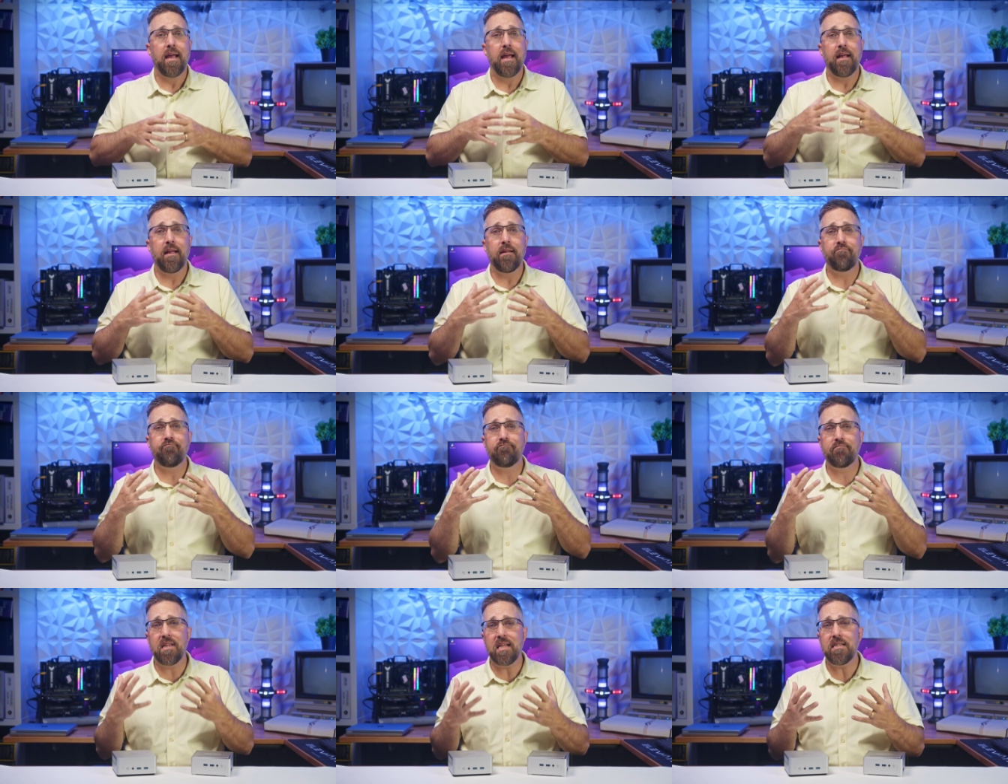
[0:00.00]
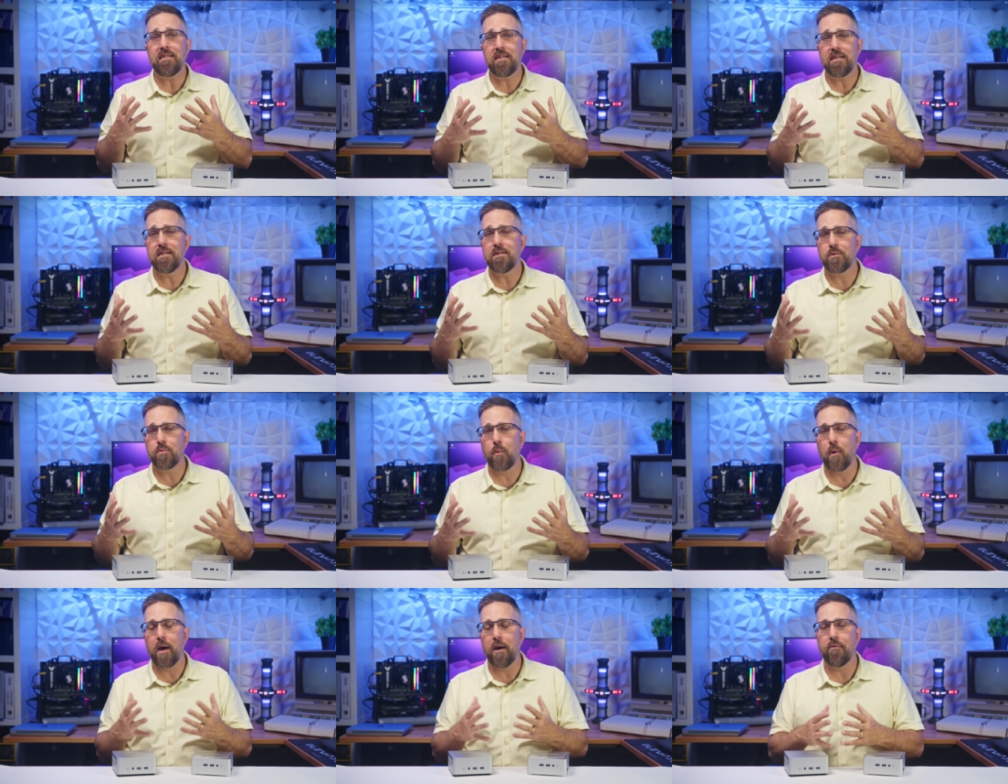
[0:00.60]
And this
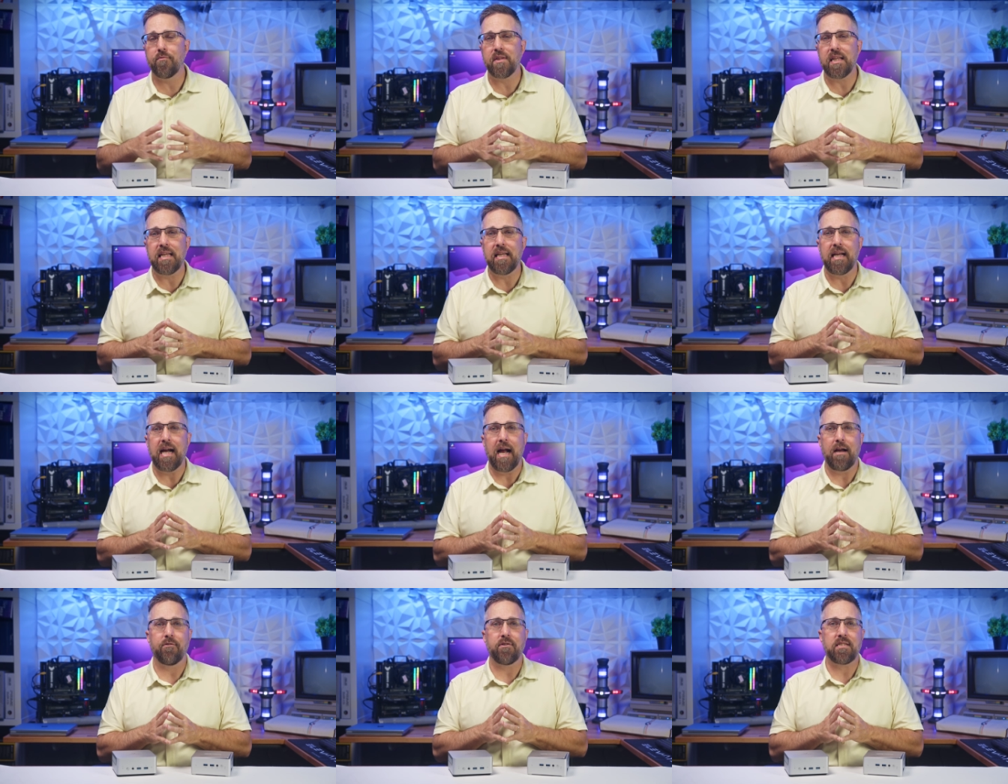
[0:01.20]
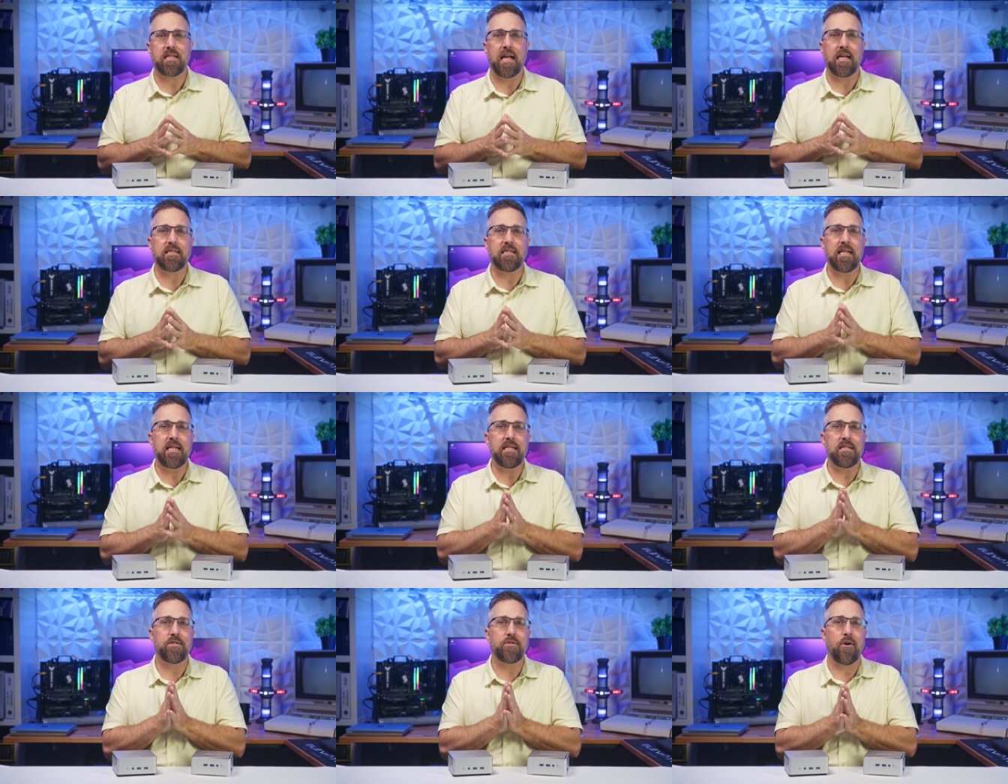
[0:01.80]
is where the Iris
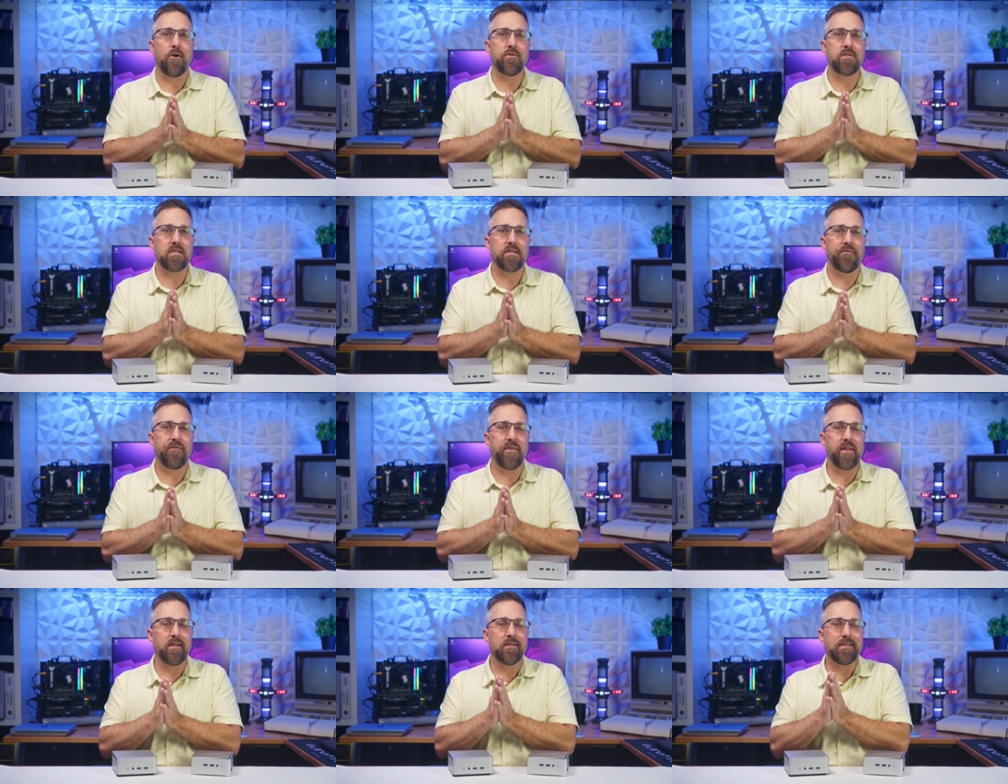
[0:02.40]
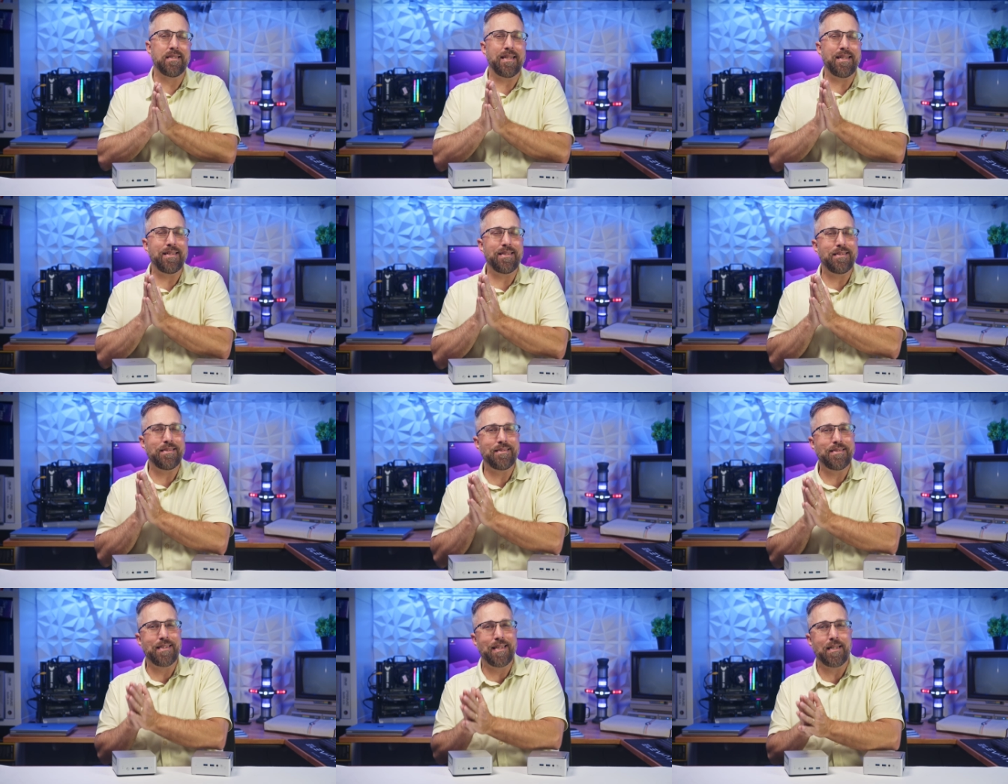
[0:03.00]
Xe starts to feel a
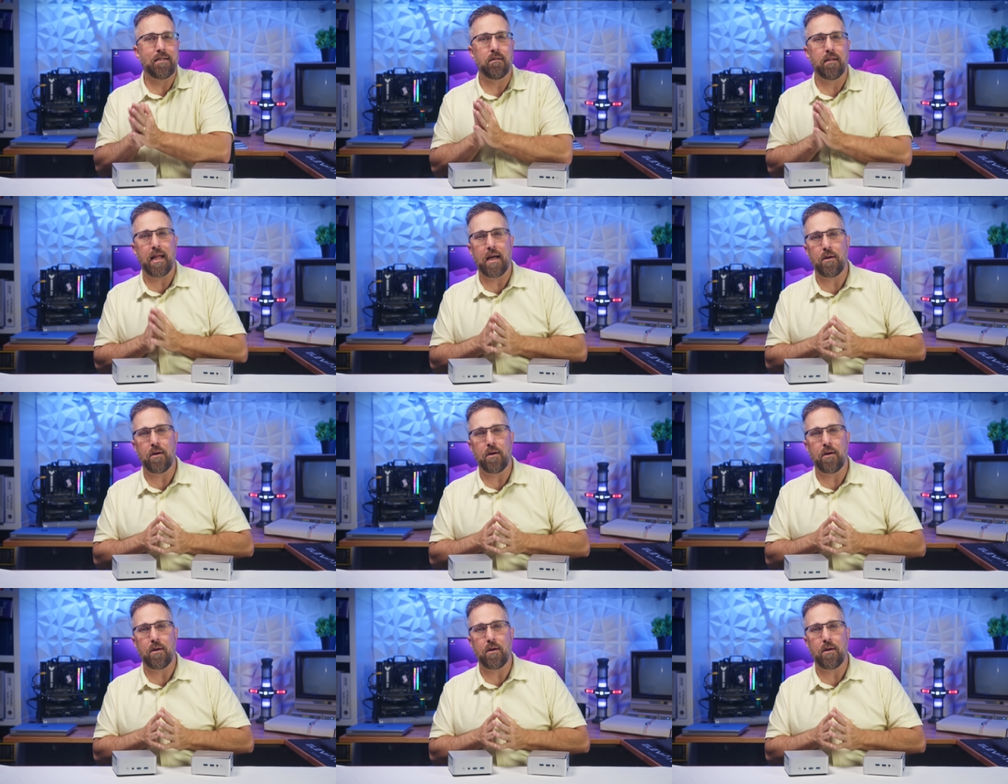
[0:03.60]
little